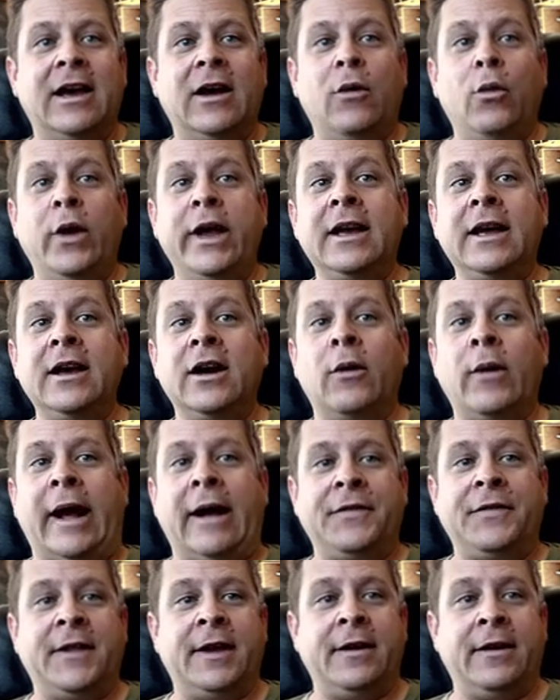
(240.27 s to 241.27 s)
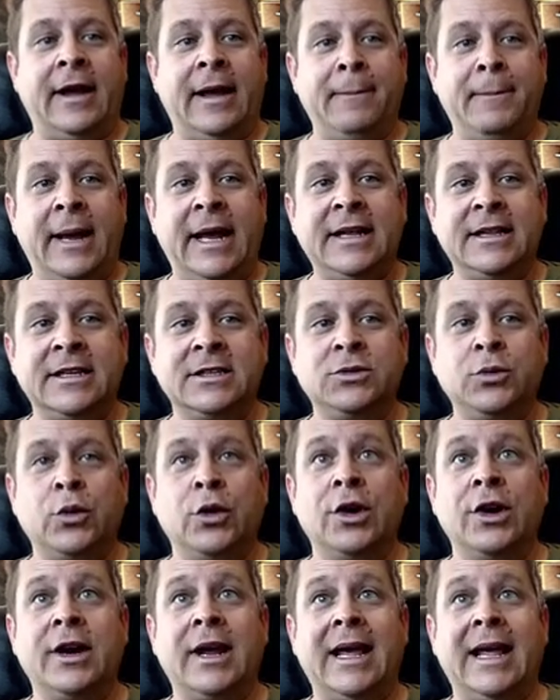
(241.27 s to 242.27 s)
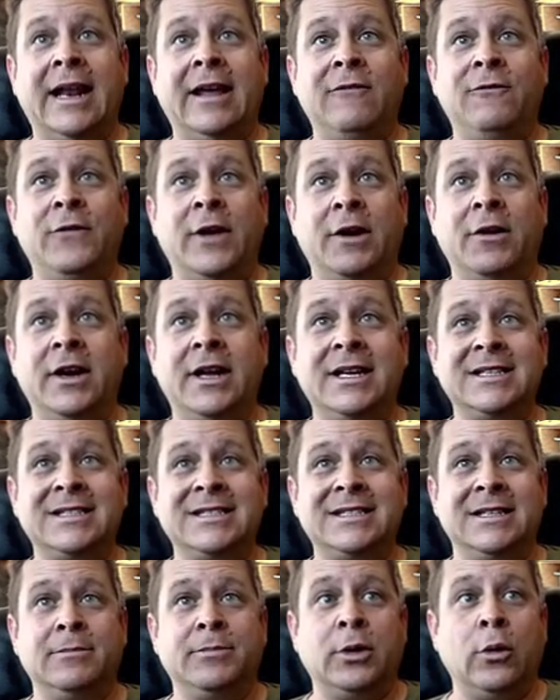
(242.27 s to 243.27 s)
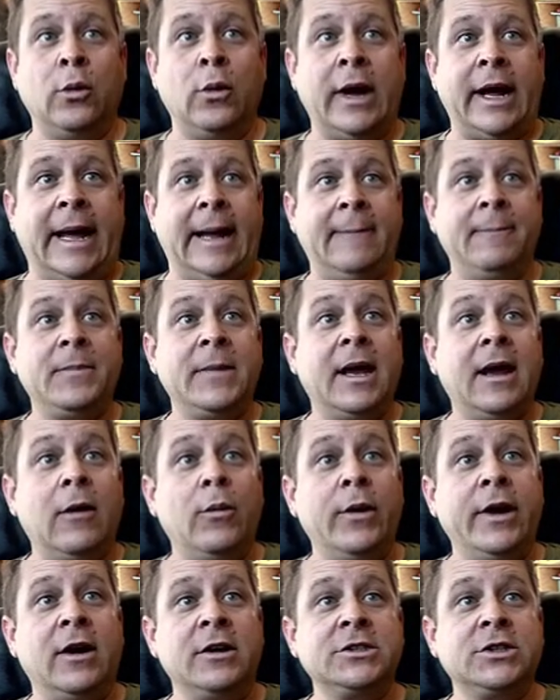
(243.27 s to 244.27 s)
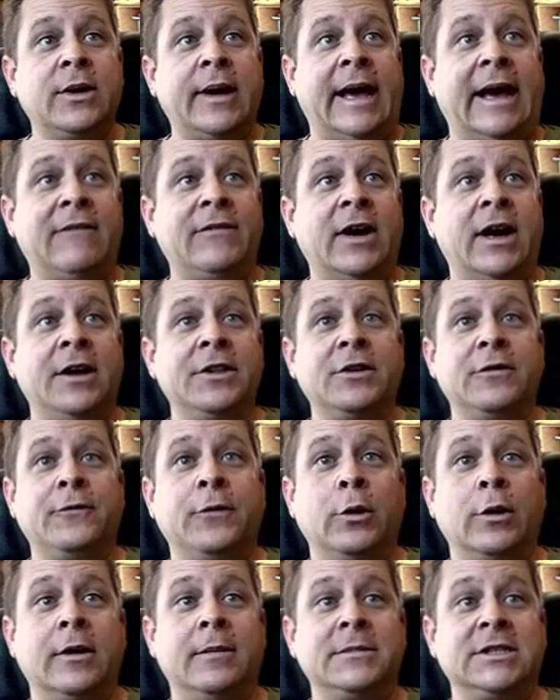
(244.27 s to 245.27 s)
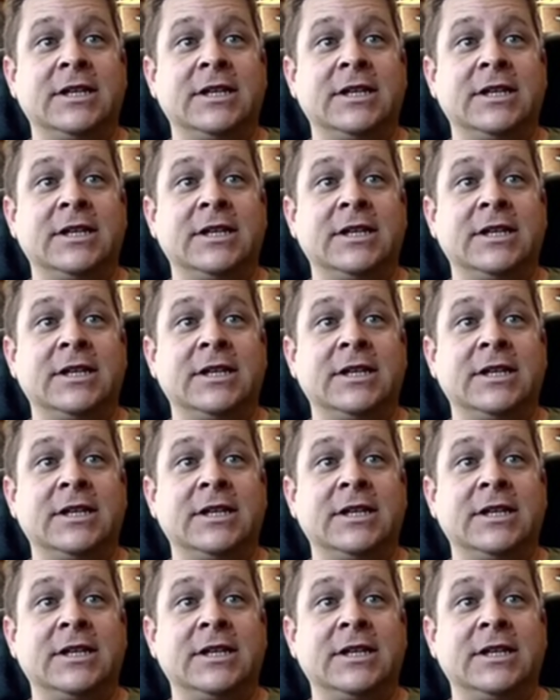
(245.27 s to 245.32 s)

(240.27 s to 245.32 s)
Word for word: we can go out there and make this work in a very simple way. We also have other forums